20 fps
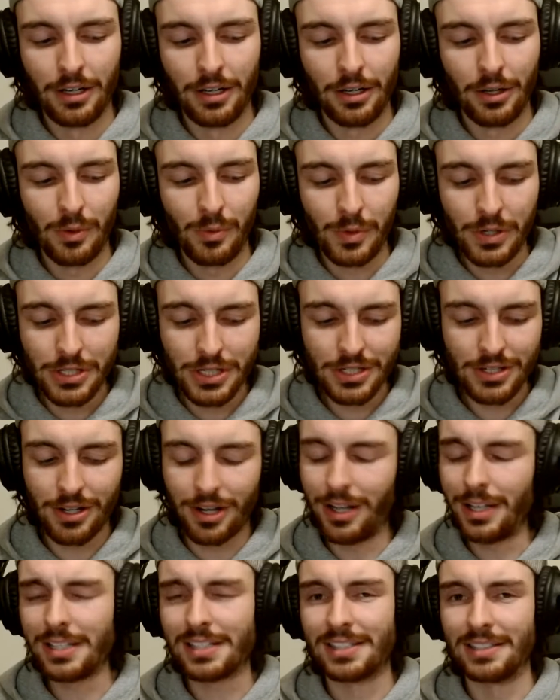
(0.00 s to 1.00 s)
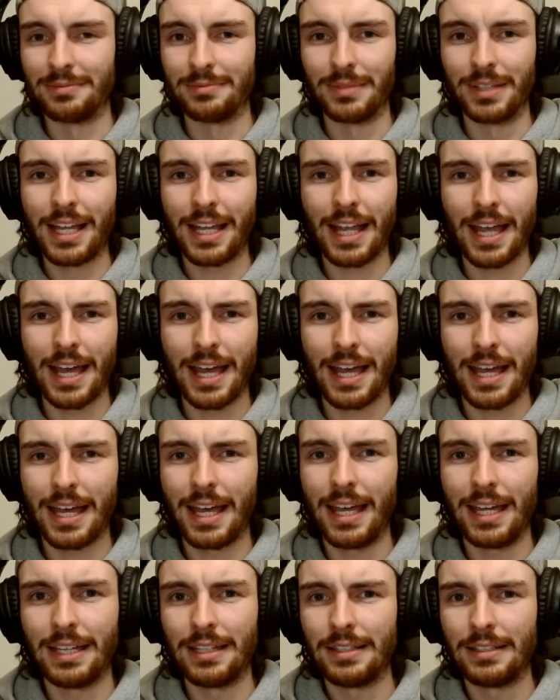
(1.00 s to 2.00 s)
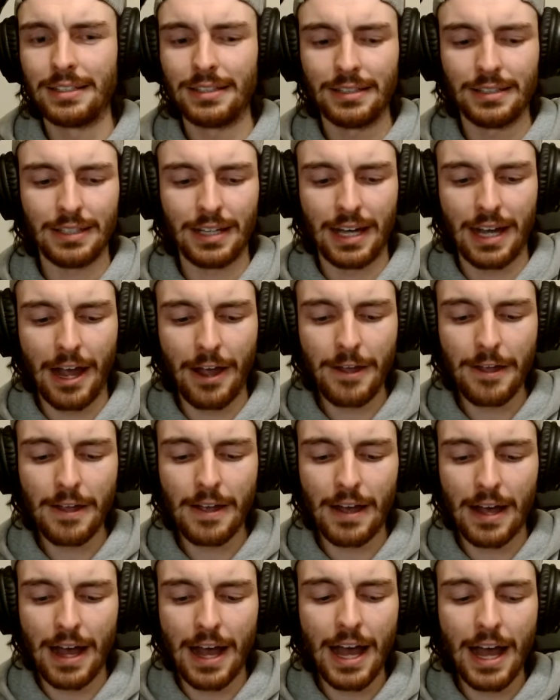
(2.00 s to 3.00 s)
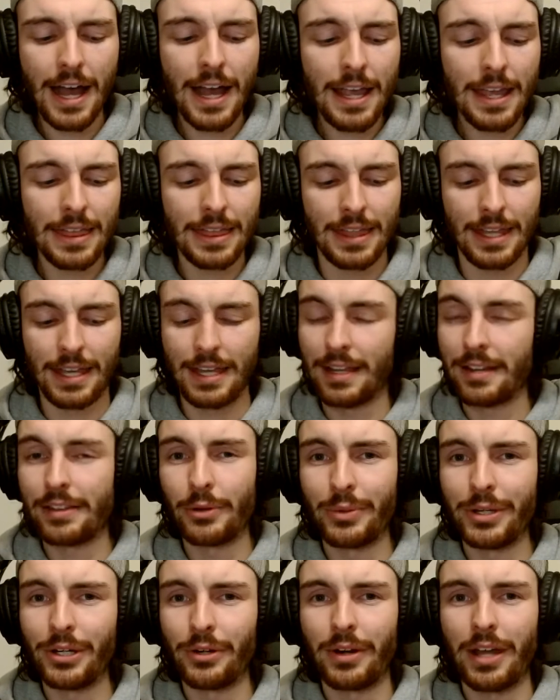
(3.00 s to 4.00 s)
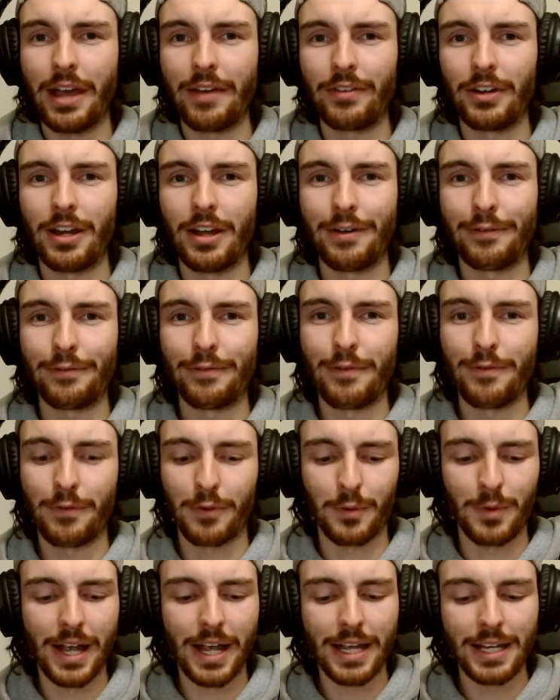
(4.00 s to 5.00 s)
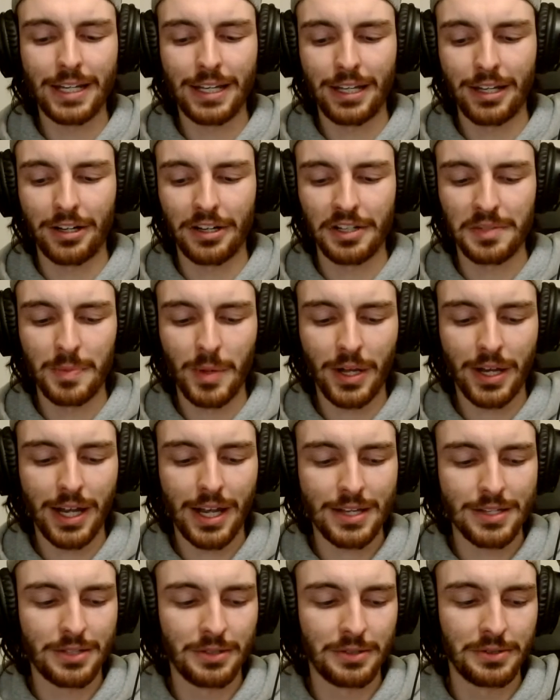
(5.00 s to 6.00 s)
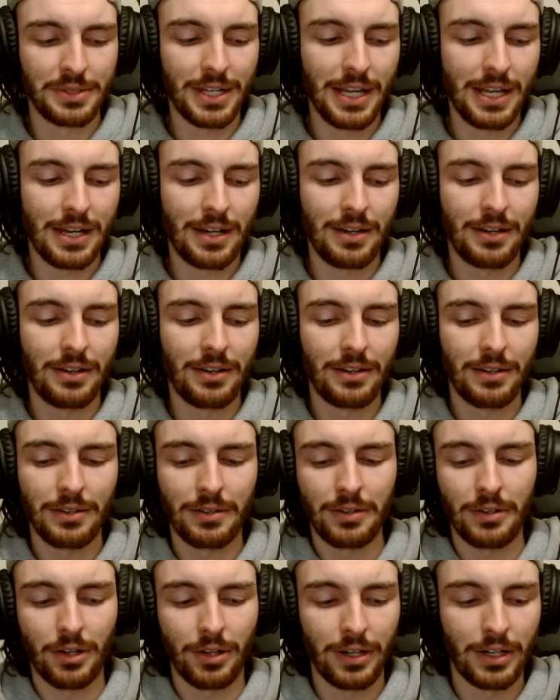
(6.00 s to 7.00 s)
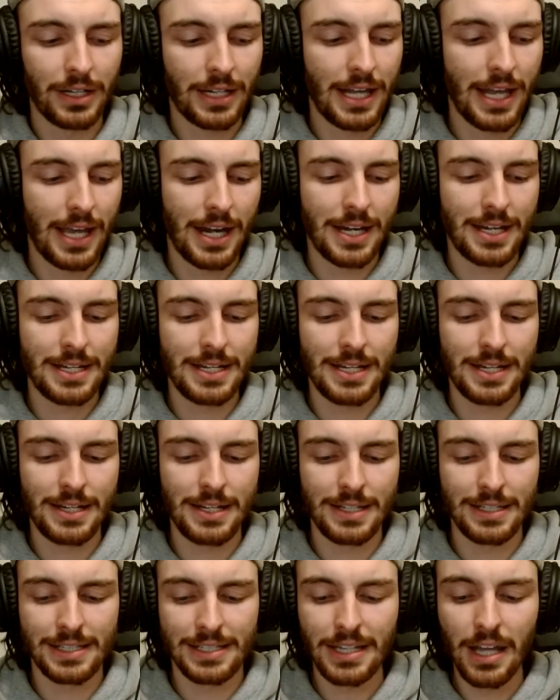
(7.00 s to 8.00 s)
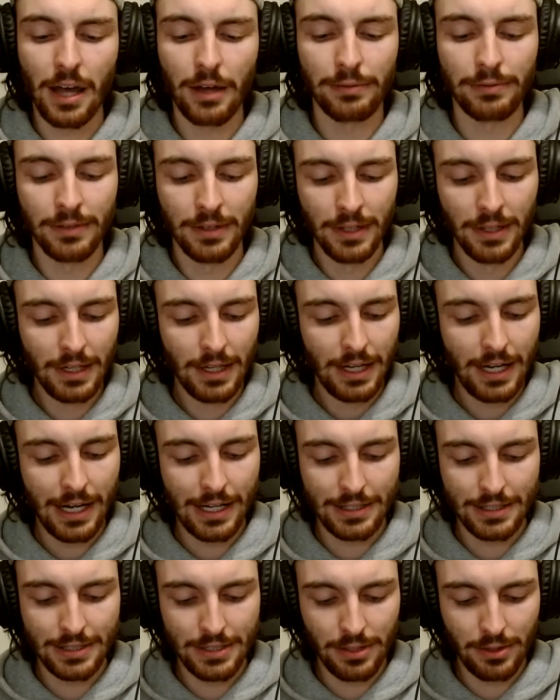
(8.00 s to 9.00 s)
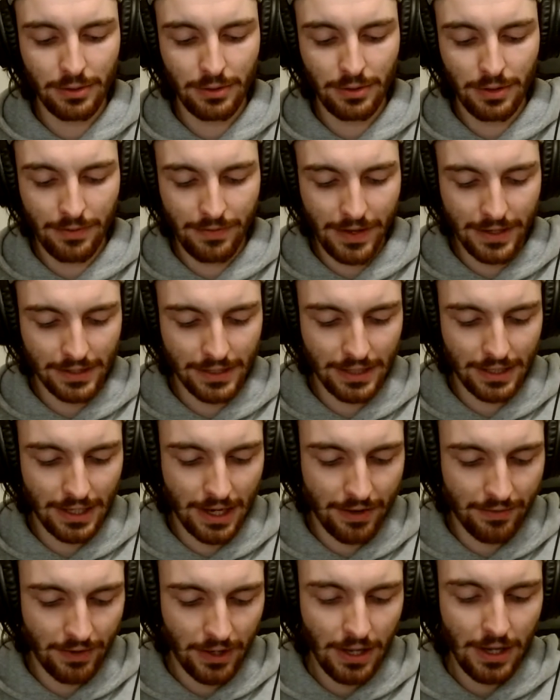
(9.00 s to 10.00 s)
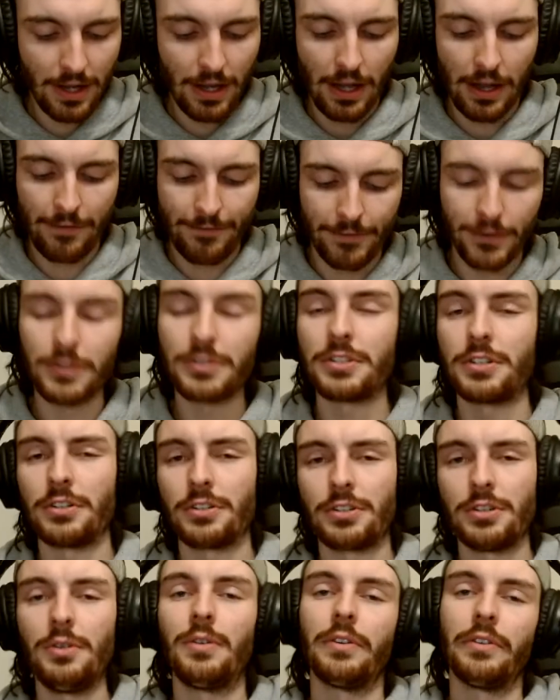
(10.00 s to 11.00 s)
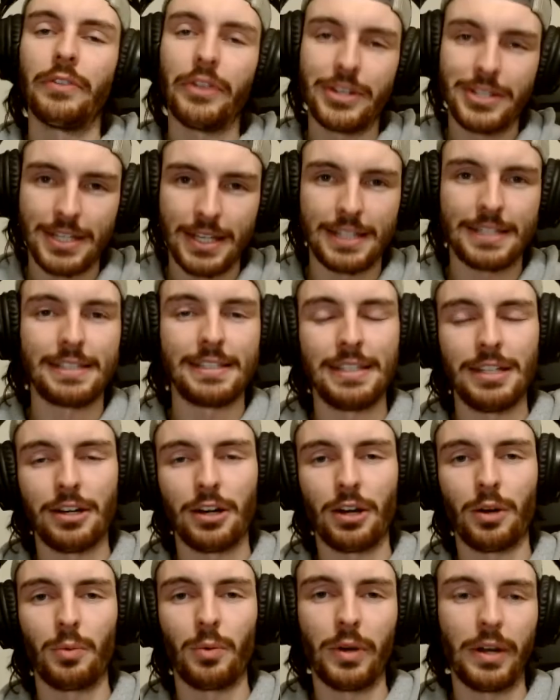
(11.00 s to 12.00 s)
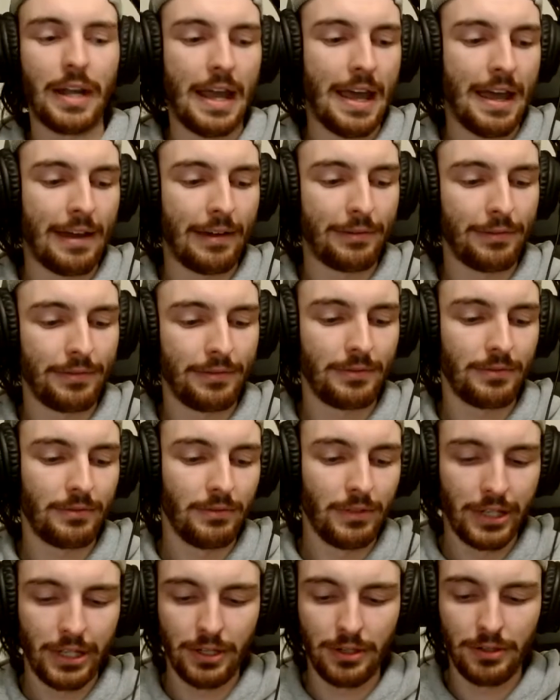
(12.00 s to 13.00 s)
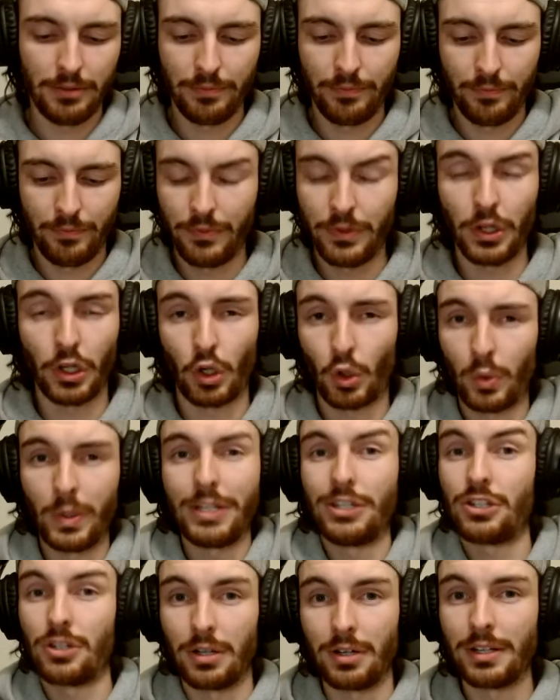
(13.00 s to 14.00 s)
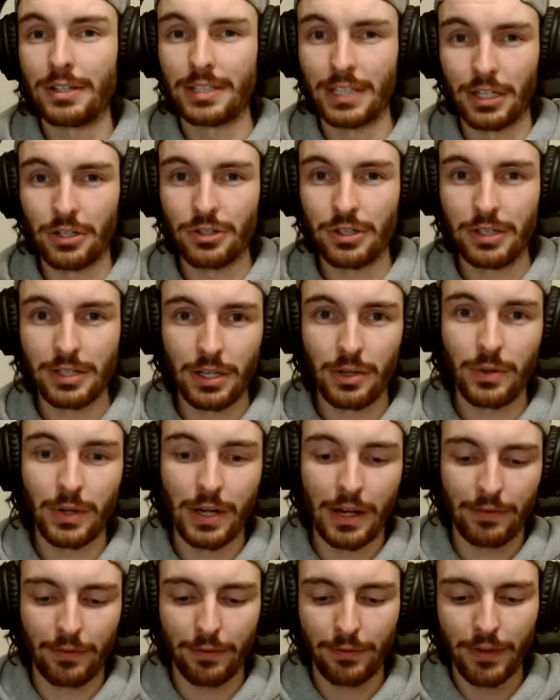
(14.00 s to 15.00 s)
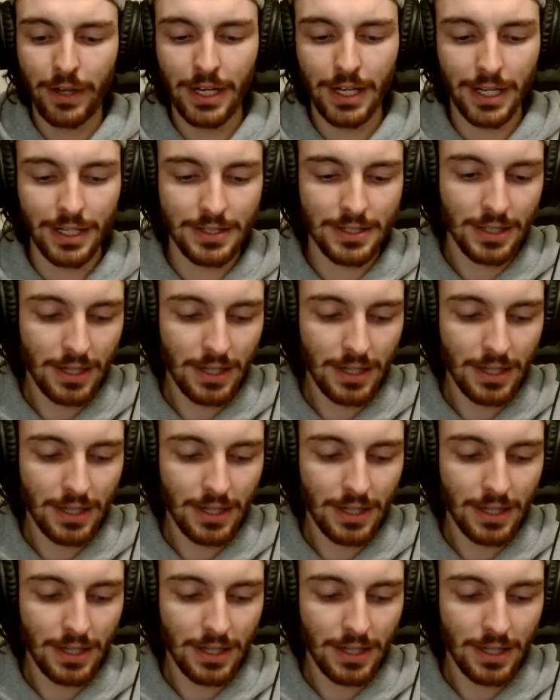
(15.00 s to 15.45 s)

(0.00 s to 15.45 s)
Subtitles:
which is awesome. Like, I think that we don't have enough variety in our spellcasters in current canon D&D stuff, and so the fact that they have a first-year student that is a CR 1/2 creature, essentially, that you would have to fight against,